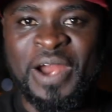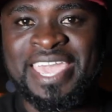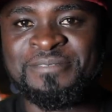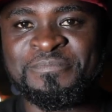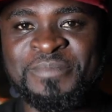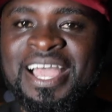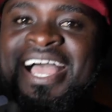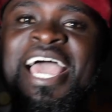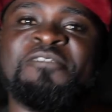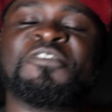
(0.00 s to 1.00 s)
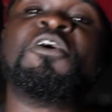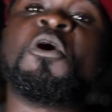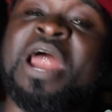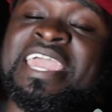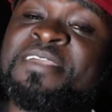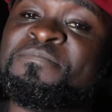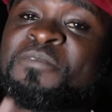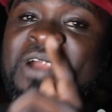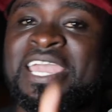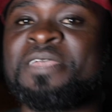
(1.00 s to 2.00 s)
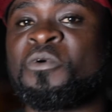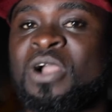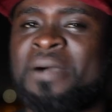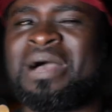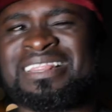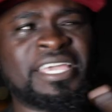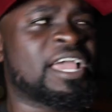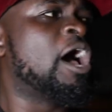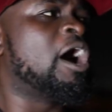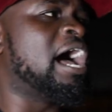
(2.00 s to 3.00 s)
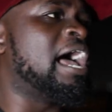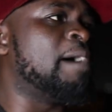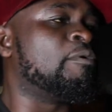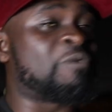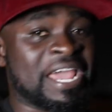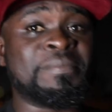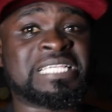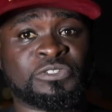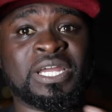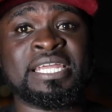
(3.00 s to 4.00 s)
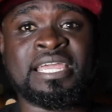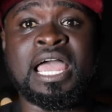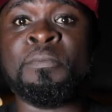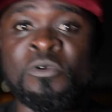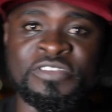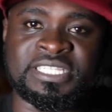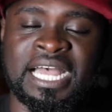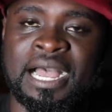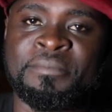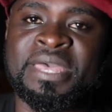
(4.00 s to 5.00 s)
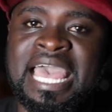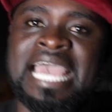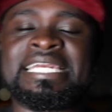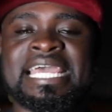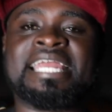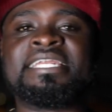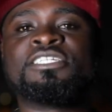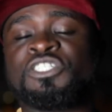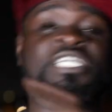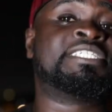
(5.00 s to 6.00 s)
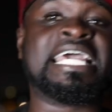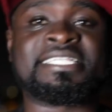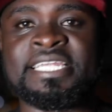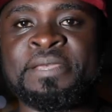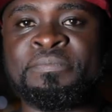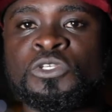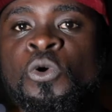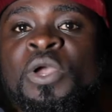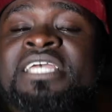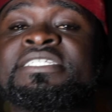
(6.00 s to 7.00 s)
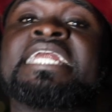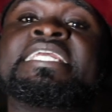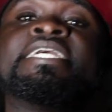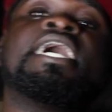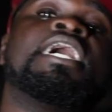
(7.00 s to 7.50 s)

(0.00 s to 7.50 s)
Rahim. If you don't know Rahim, Rahim will come. I think Rahim is actually a movie star. And then she's dating him. So occasionally